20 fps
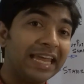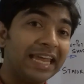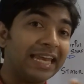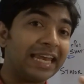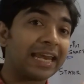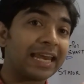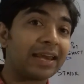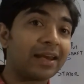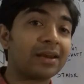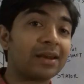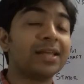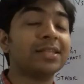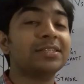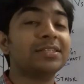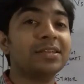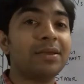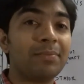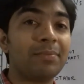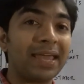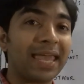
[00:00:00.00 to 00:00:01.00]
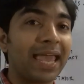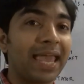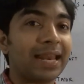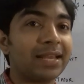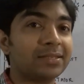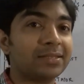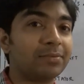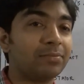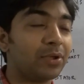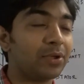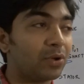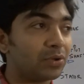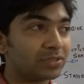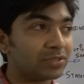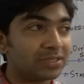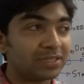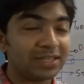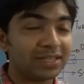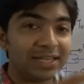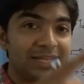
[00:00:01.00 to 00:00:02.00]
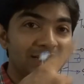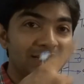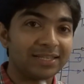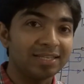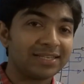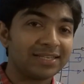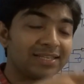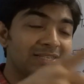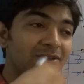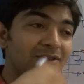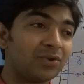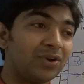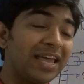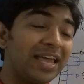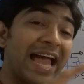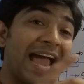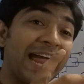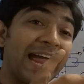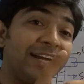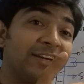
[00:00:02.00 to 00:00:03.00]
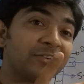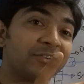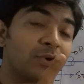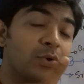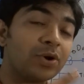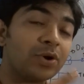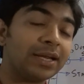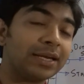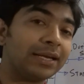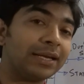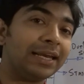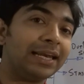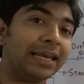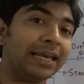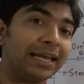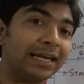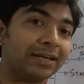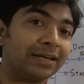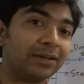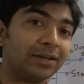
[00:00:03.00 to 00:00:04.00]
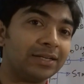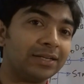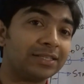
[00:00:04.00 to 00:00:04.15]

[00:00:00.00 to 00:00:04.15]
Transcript: in a clutch mechanism, because this is only hydraulically linked.